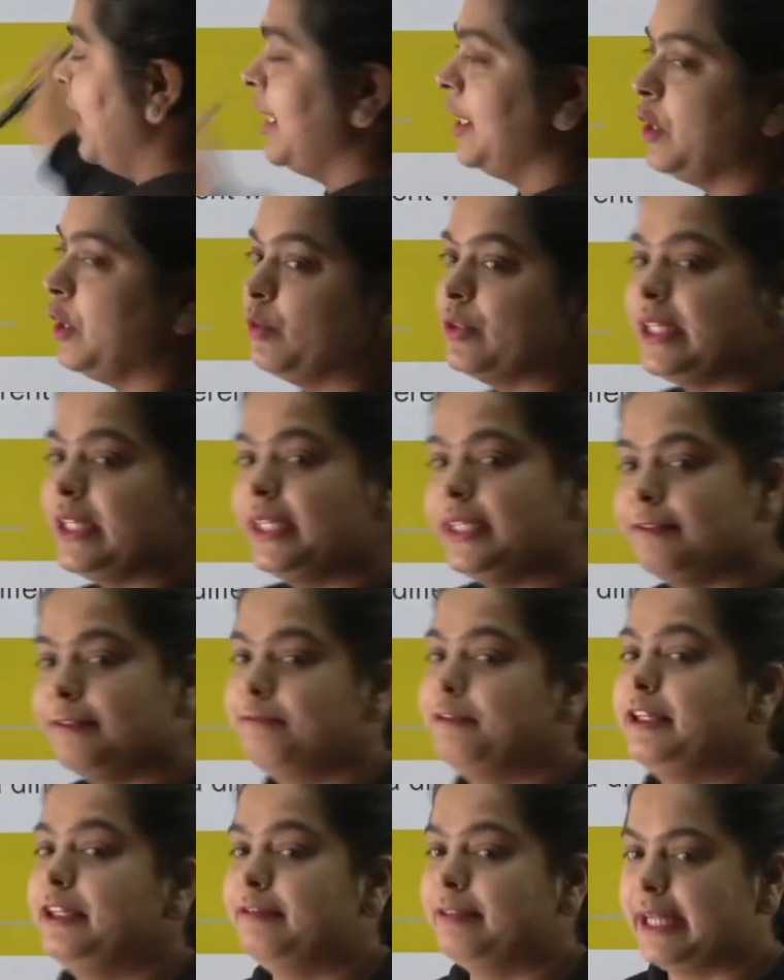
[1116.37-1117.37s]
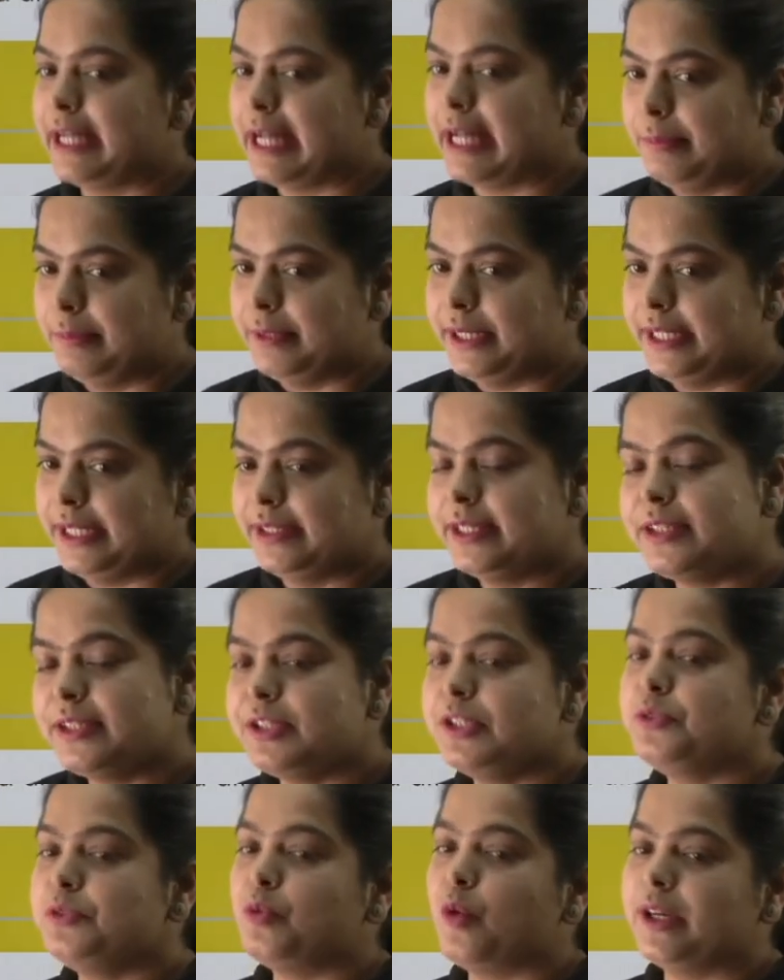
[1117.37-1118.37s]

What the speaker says: and using different vocabulary. This is